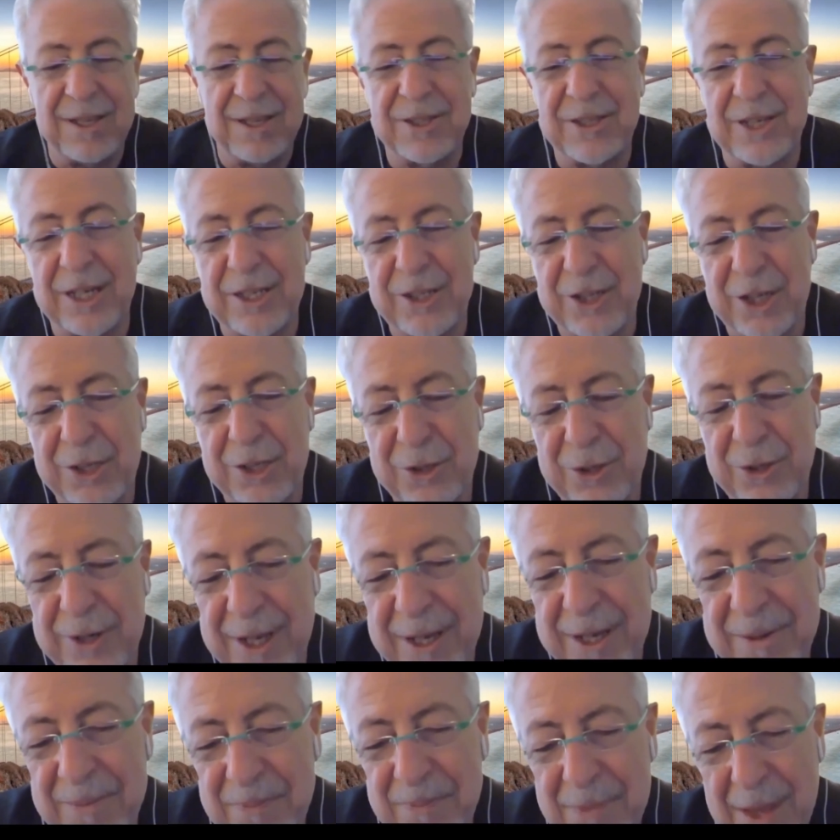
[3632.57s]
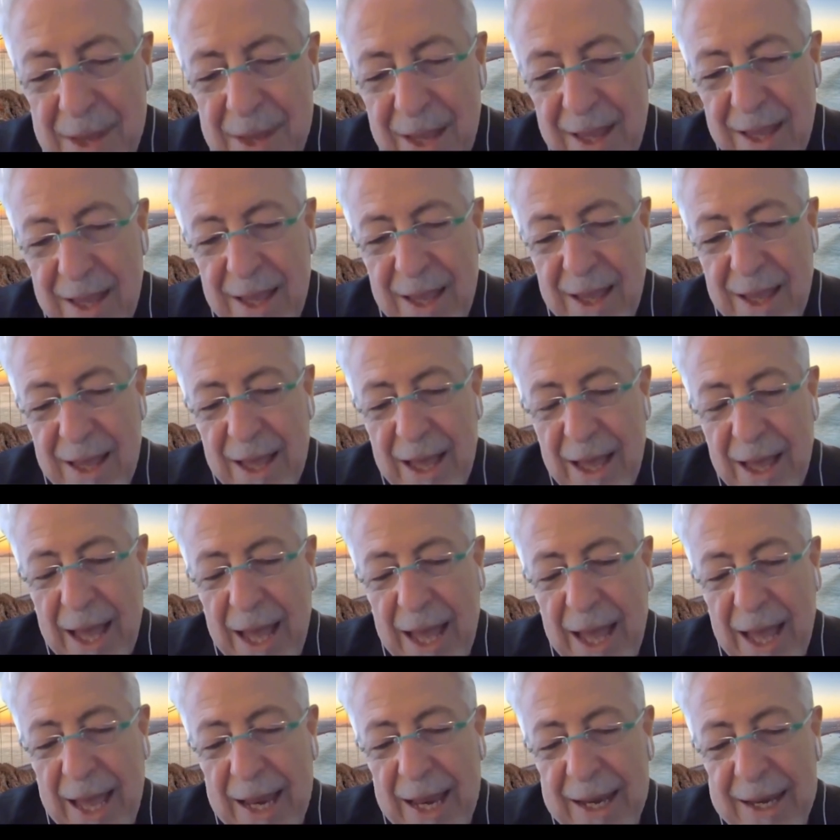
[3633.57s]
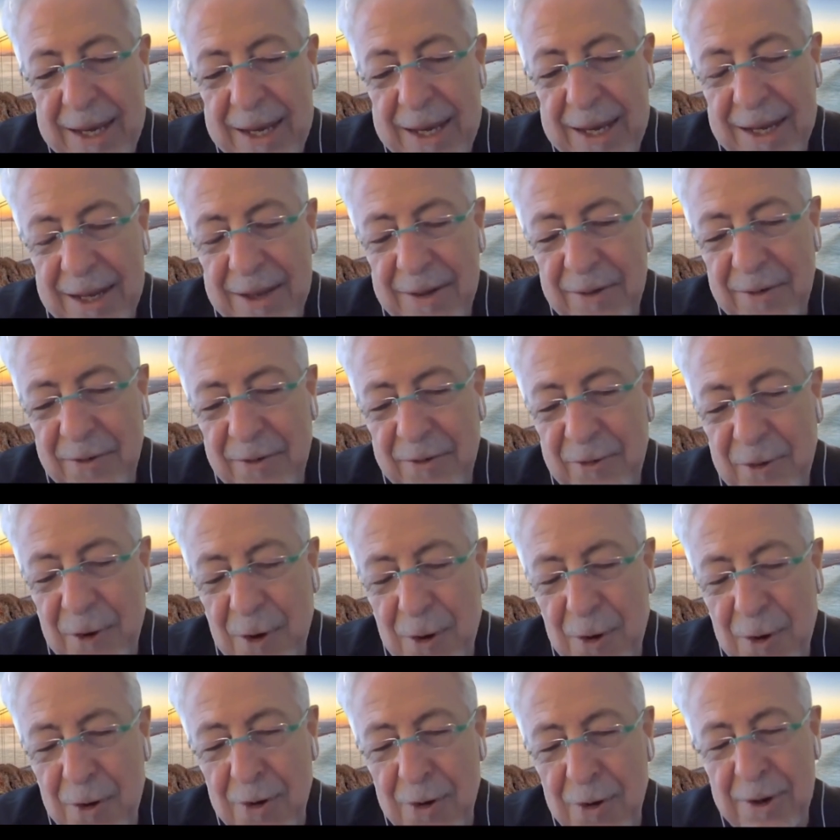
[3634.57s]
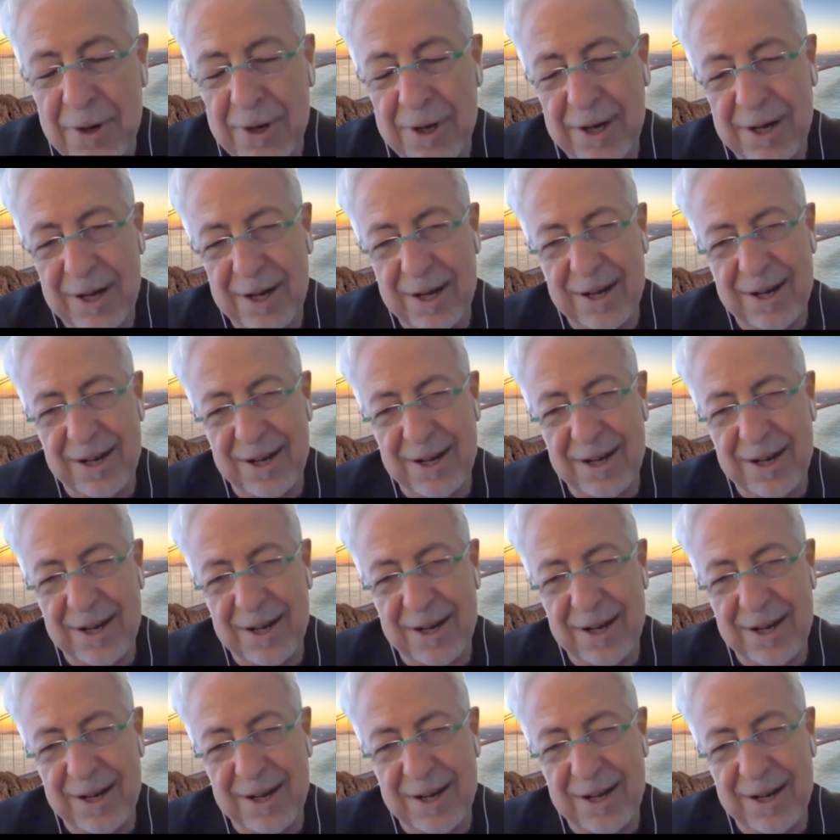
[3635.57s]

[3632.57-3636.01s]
trajectory. And for